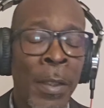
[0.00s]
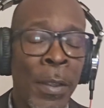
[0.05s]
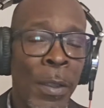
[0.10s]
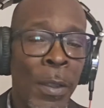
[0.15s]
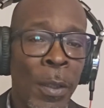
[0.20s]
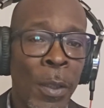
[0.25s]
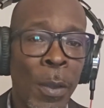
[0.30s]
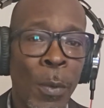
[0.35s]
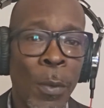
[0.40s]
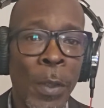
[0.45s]

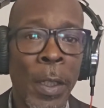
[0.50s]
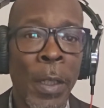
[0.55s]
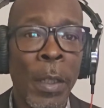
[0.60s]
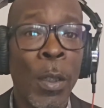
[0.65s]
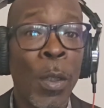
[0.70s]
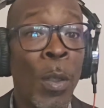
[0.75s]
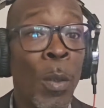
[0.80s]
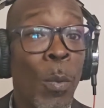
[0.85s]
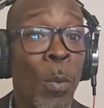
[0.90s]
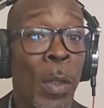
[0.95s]
your career
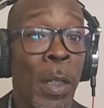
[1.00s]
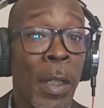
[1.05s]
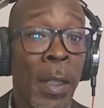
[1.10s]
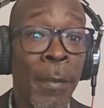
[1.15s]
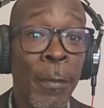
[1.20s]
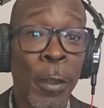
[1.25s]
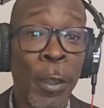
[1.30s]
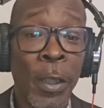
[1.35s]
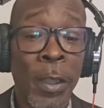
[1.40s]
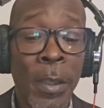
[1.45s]
or
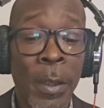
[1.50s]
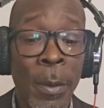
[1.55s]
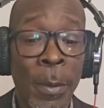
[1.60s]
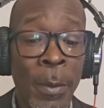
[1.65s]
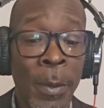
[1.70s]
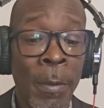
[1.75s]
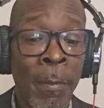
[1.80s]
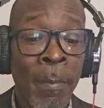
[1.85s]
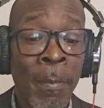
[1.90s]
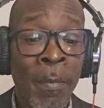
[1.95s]
whatever you're
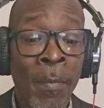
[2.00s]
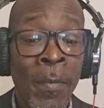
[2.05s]
doing.